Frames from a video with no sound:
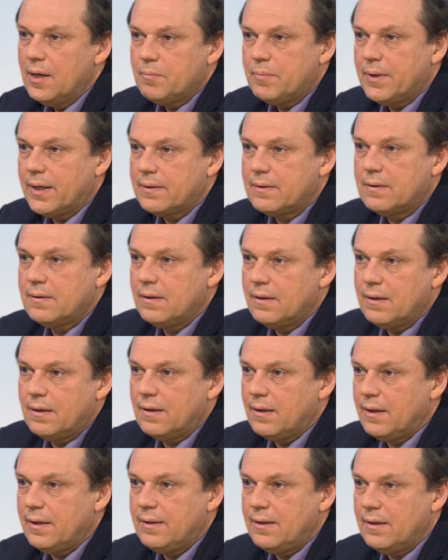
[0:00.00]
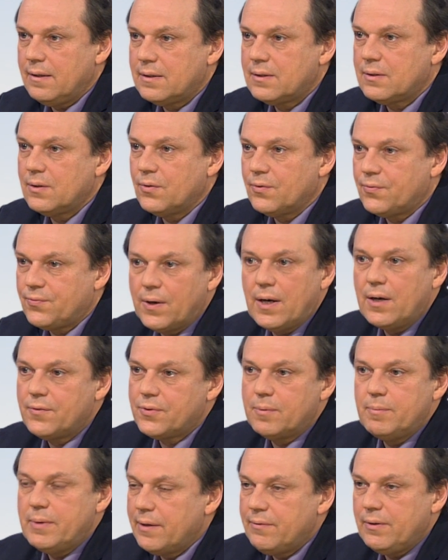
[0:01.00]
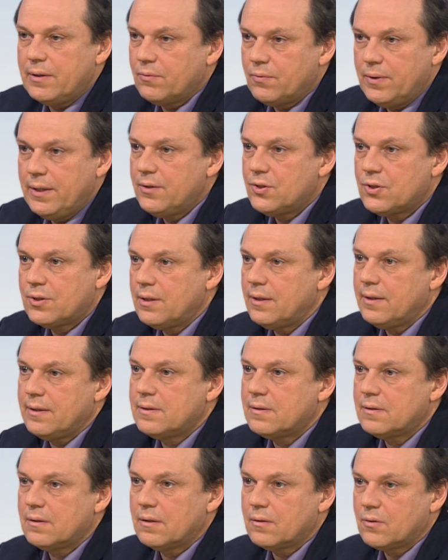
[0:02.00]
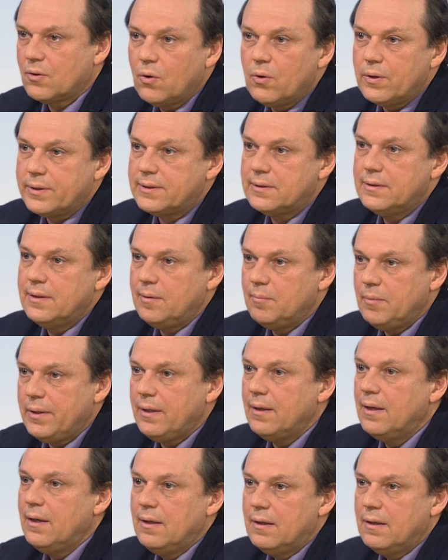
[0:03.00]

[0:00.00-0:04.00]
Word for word: but uh, it is far from having reached its goals, namely